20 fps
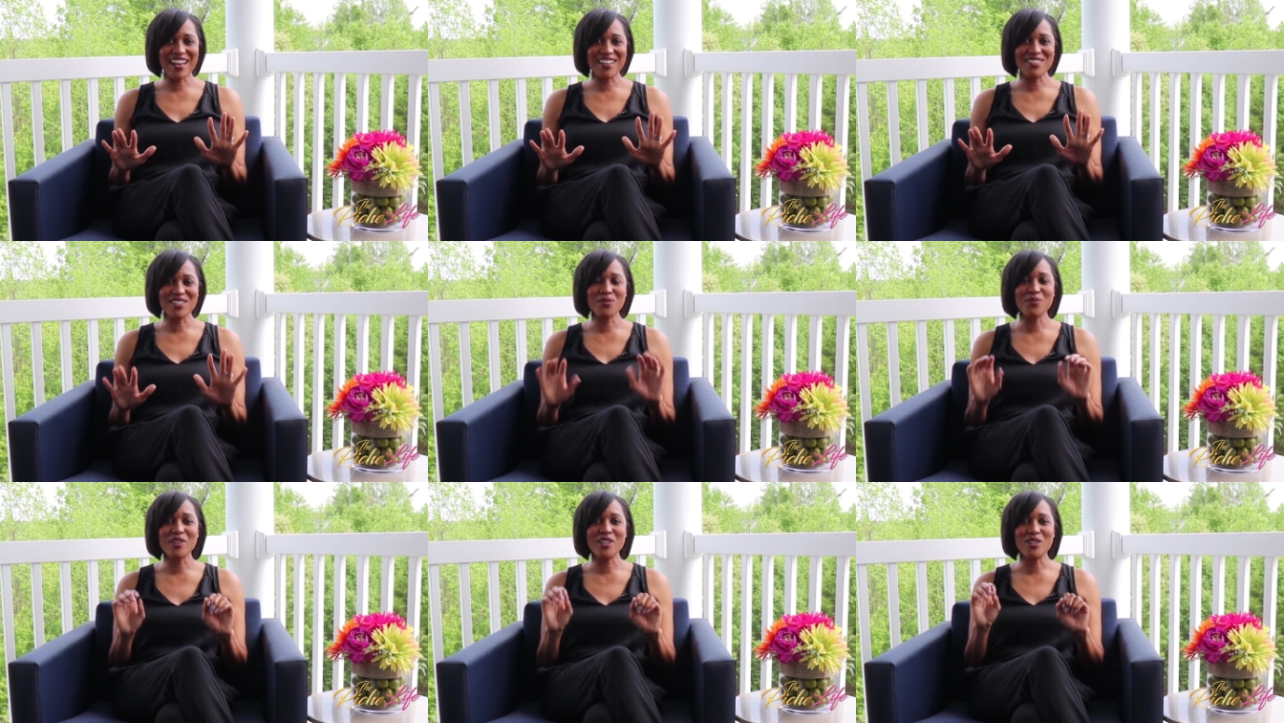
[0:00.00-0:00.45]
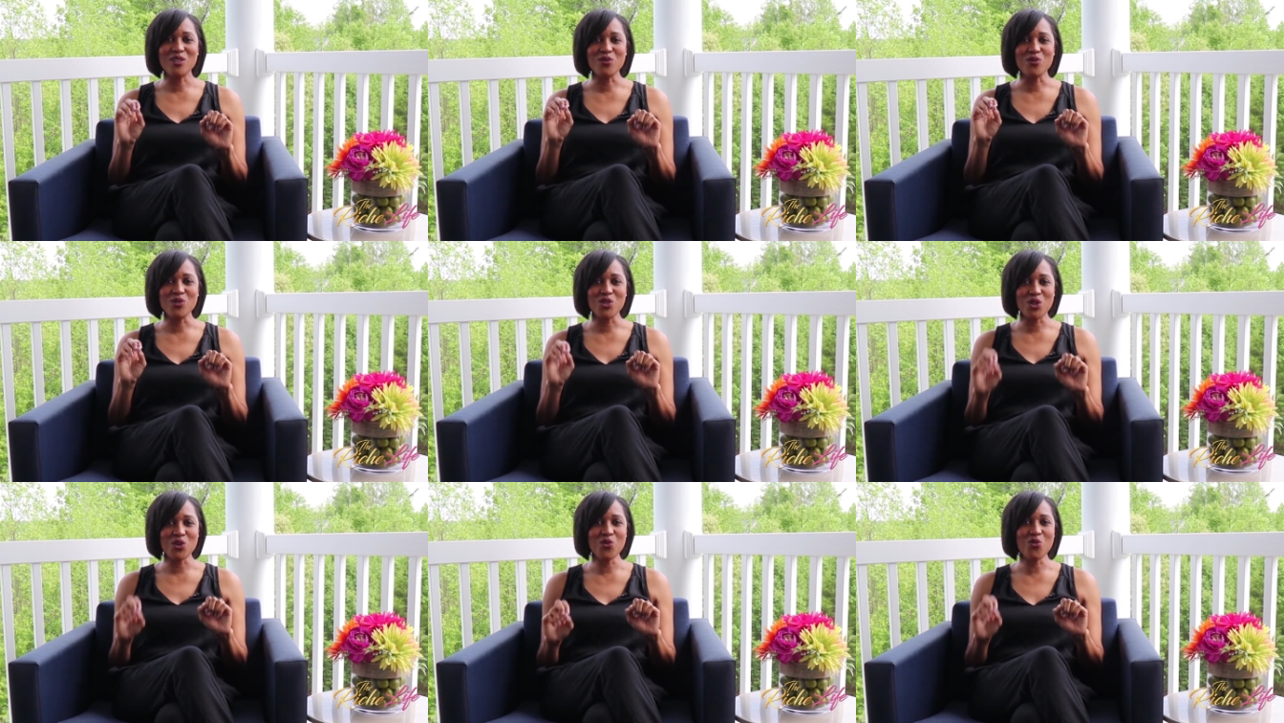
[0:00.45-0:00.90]
I just want to
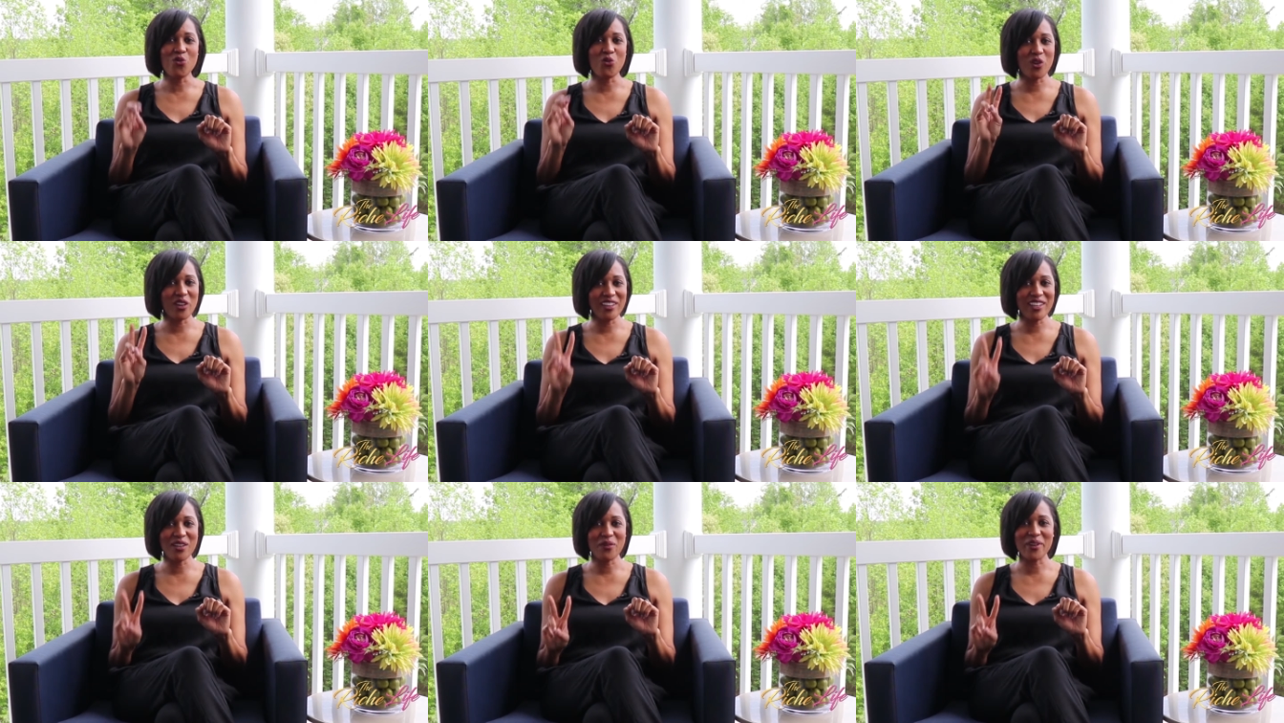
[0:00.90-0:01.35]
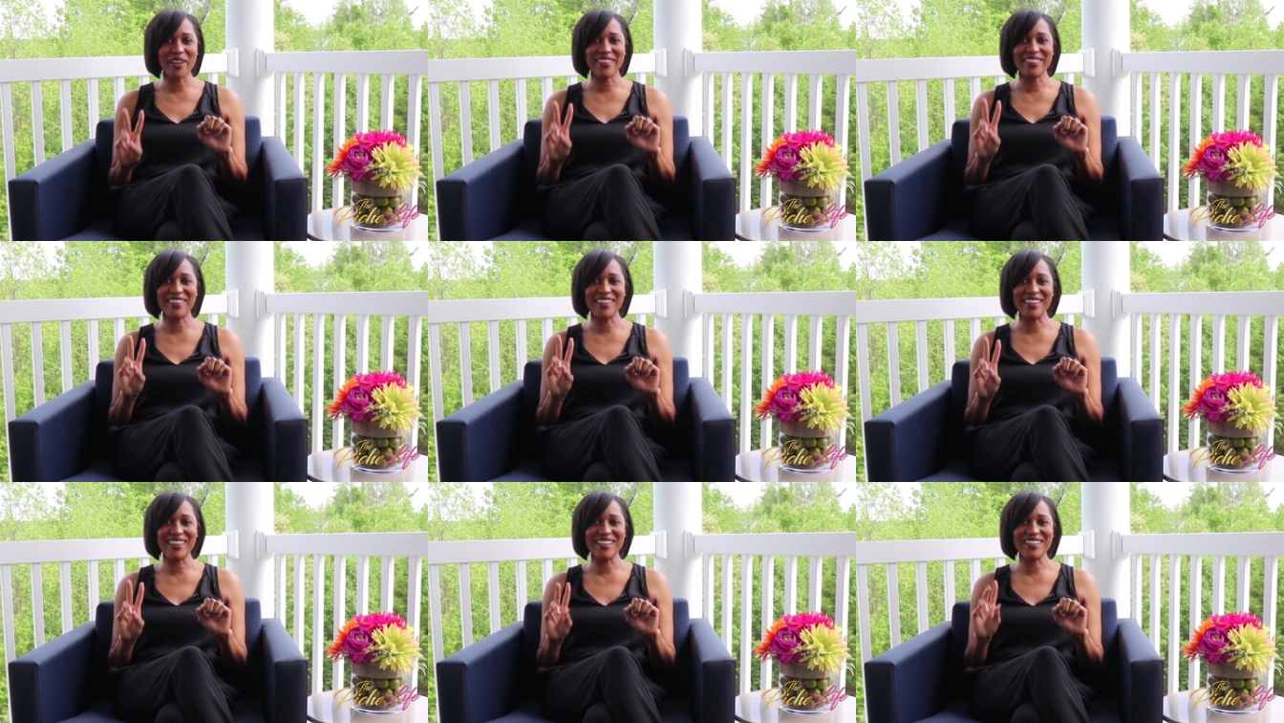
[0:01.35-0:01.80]
do two really quick
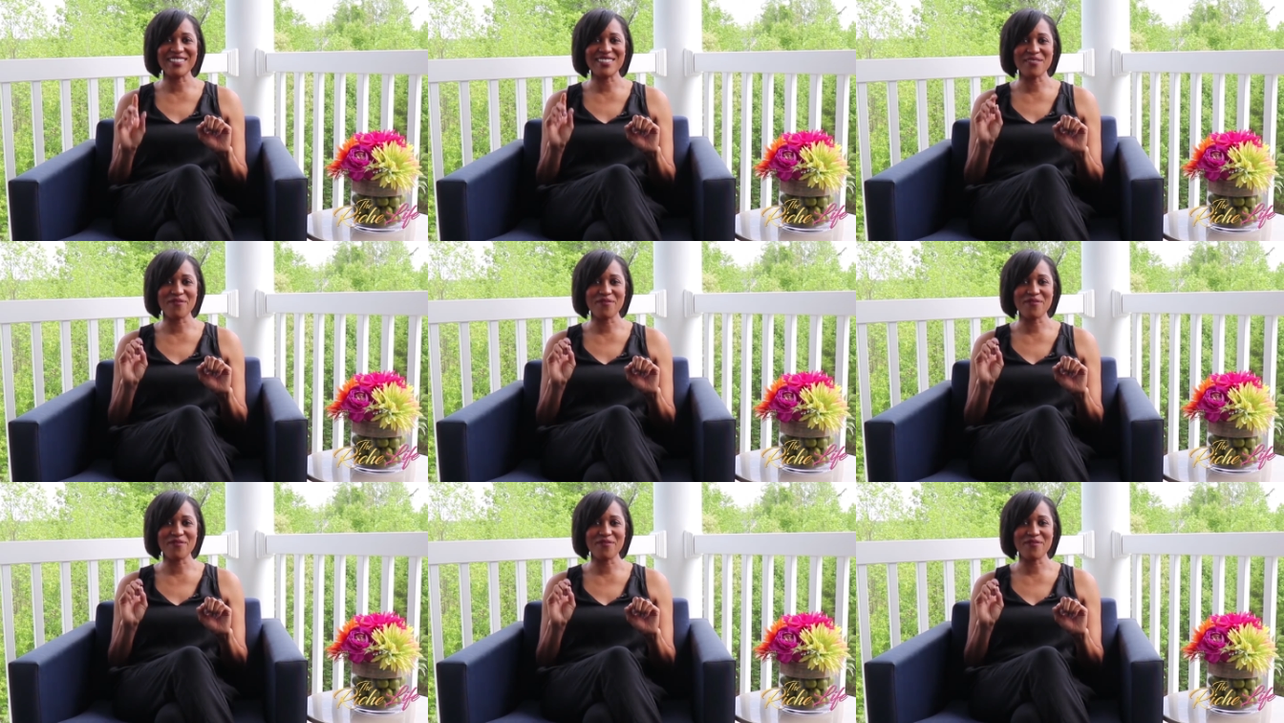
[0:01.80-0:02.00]
things.